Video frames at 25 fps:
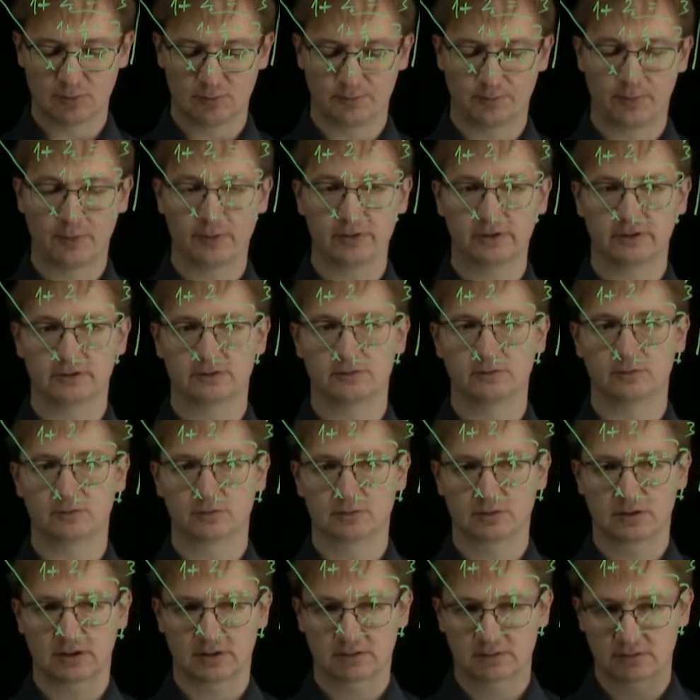point to
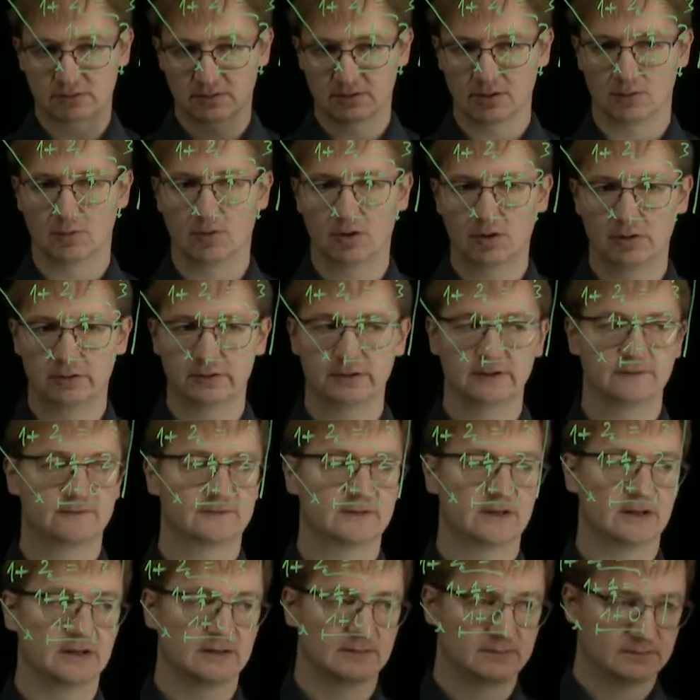go on if
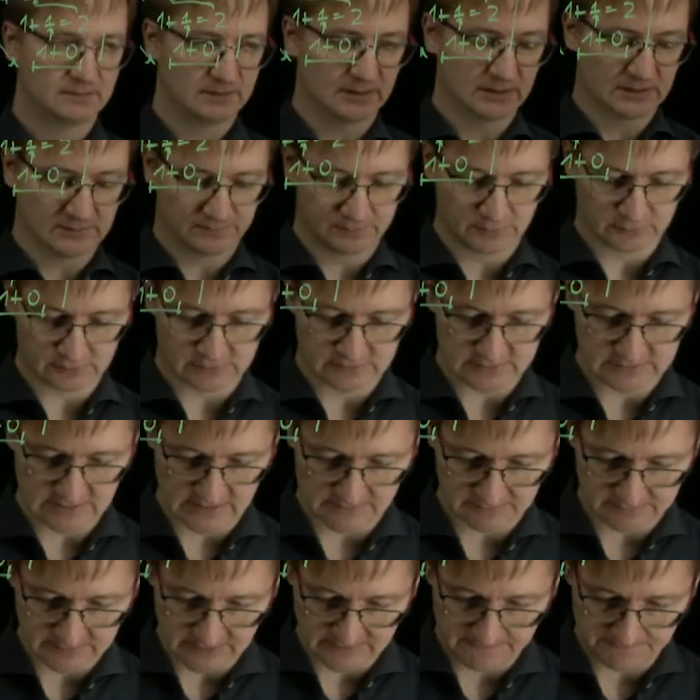the input is
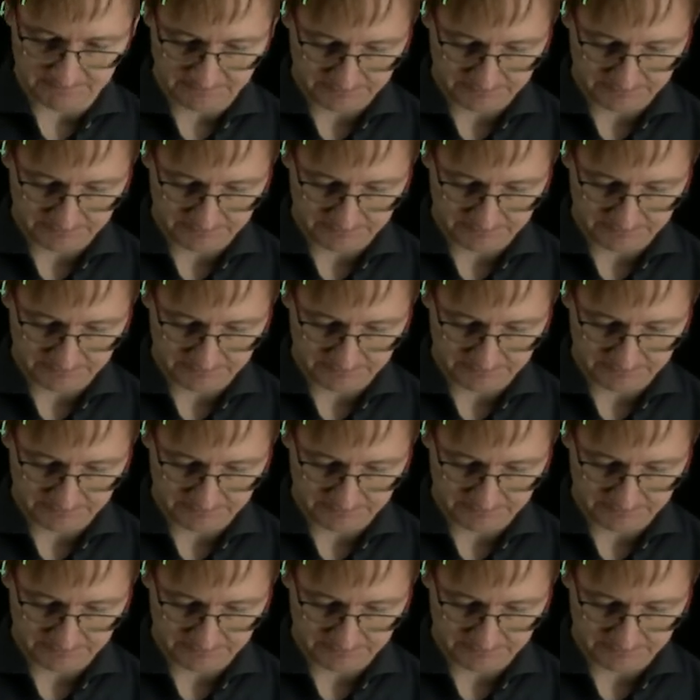empty.